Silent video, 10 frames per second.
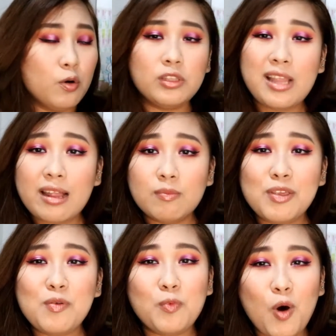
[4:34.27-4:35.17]
let
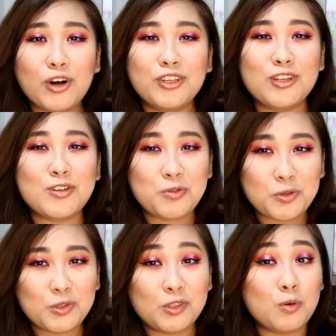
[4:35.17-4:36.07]
me walk you
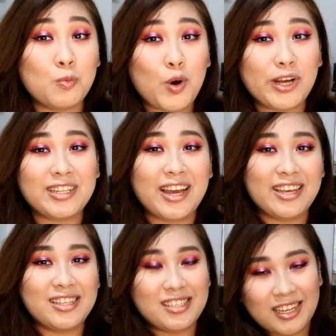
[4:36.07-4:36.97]
through to what
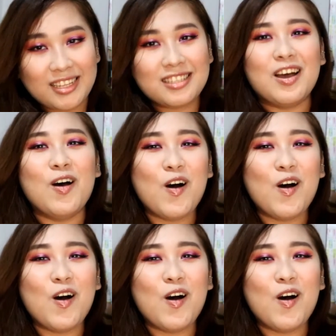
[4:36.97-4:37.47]
I did